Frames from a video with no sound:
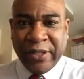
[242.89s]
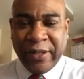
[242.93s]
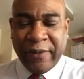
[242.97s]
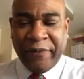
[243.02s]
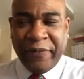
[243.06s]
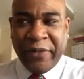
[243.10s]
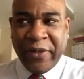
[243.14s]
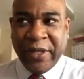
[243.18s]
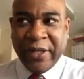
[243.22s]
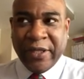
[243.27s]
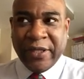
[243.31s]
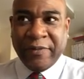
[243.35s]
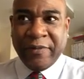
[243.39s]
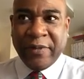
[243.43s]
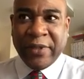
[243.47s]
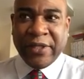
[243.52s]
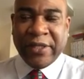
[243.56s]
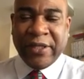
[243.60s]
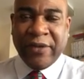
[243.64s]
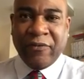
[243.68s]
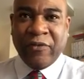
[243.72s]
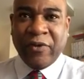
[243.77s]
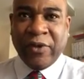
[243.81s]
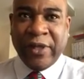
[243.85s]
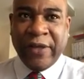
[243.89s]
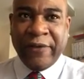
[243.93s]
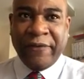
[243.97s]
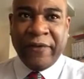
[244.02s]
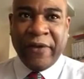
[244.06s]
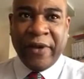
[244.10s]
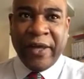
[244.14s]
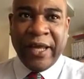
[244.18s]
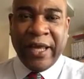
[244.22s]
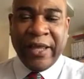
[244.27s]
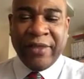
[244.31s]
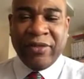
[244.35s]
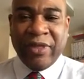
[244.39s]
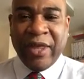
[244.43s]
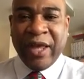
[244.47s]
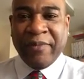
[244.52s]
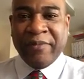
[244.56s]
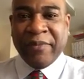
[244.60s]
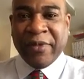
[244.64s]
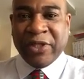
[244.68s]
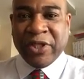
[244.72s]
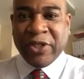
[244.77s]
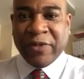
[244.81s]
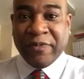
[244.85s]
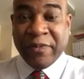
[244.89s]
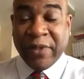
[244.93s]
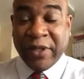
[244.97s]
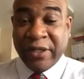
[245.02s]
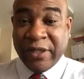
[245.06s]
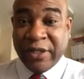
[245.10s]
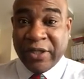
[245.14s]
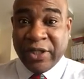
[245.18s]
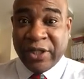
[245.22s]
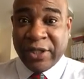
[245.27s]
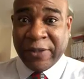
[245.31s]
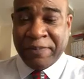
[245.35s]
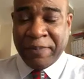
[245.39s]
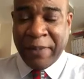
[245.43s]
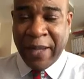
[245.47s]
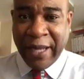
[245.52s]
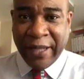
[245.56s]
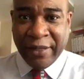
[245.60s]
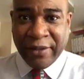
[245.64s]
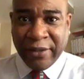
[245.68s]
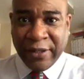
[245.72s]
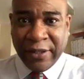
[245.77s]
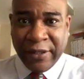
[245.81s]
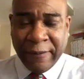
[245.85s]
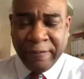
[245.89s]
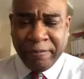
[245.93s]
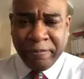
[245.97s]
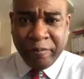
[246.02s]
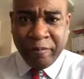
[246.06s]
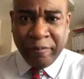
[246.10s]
and I'm thinking to myself, well, if I had that much money to spend,